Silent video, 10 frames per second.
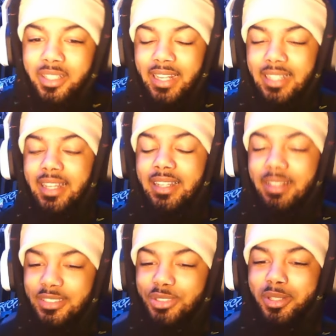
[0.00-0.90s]
Like
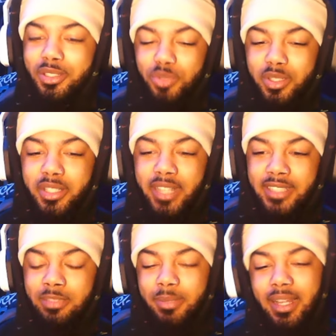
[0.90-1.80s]
I enjoyed it. It's really
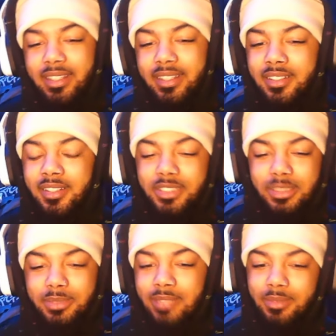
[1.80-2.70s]
catchy, but I, like, you know,
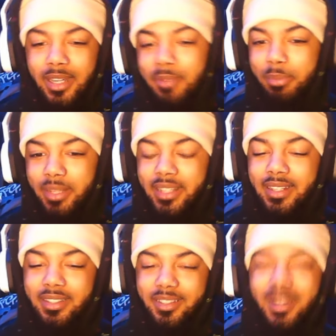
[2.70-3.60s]
sometimes I'm not gonna be playing that
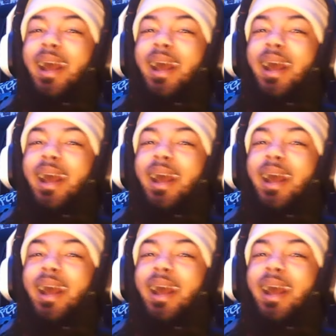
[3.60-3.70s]
in the car.